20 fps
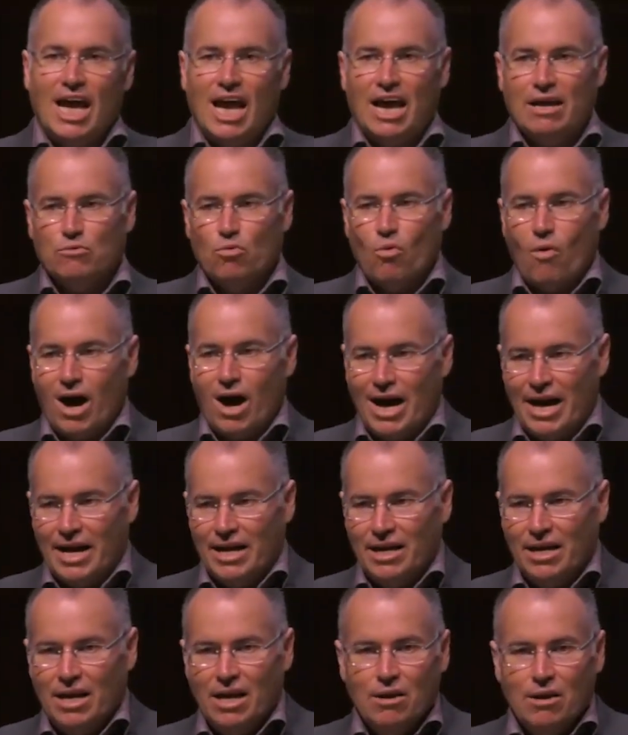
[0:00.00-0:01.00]
And
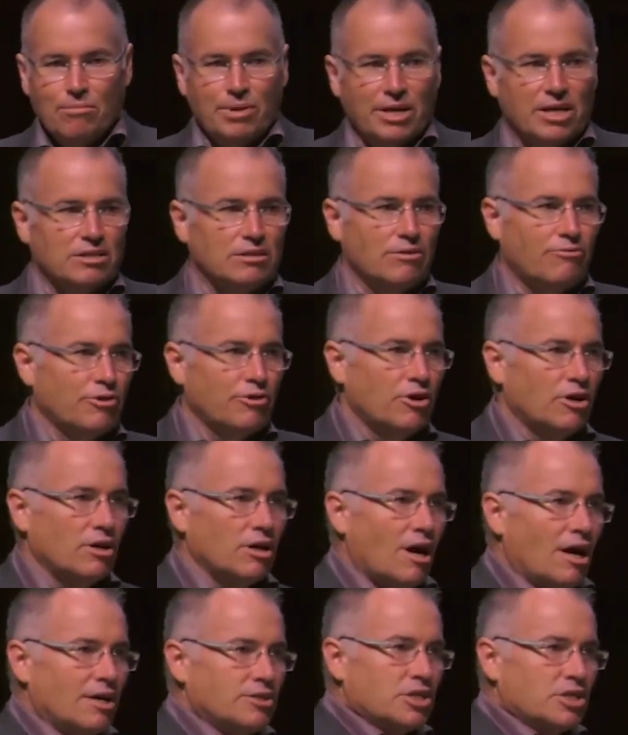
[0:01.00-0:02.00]
why? Because if you're a
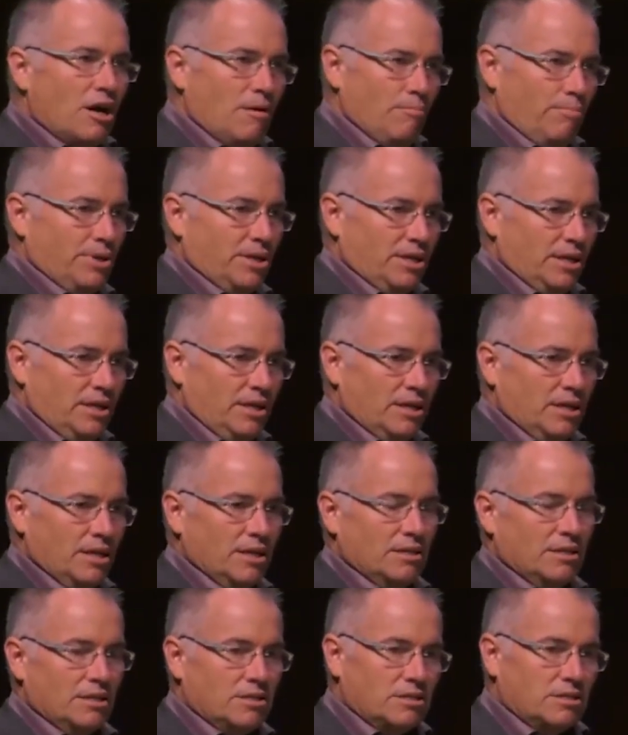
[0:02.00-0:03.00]
large company,
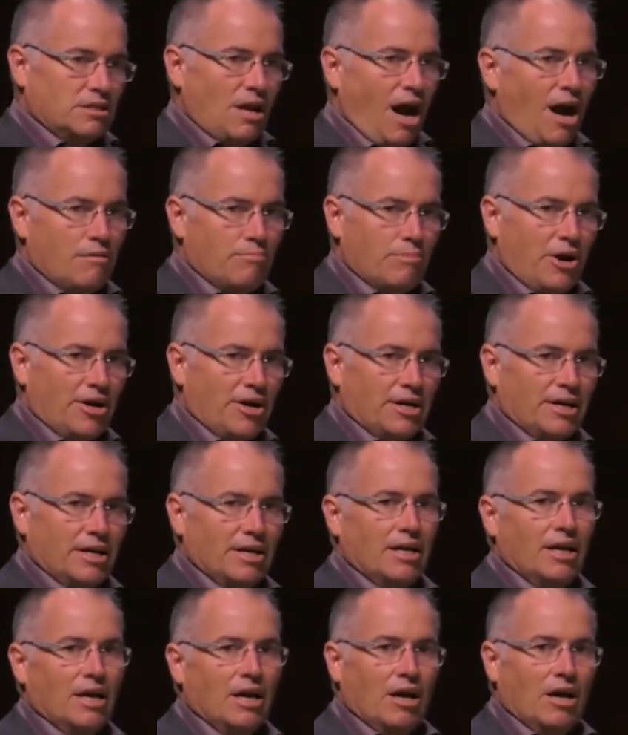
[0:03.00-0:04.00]
the stock
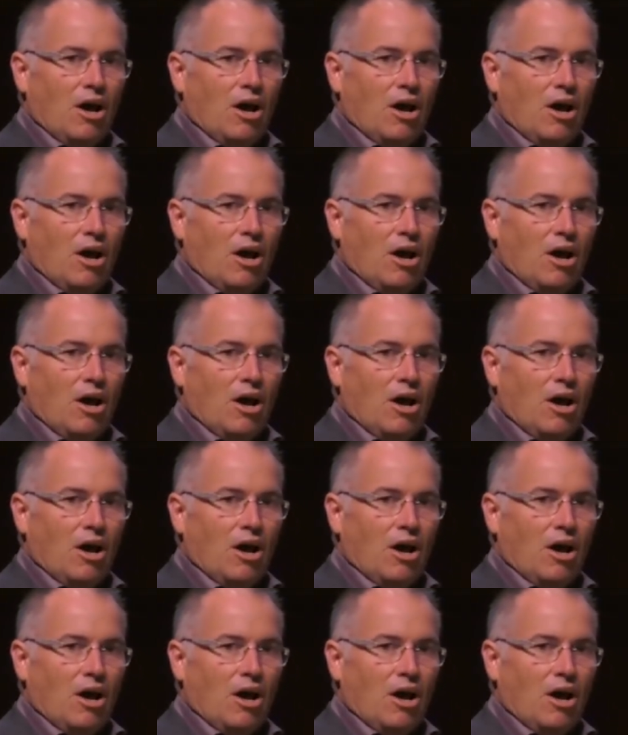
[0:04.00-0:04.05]
market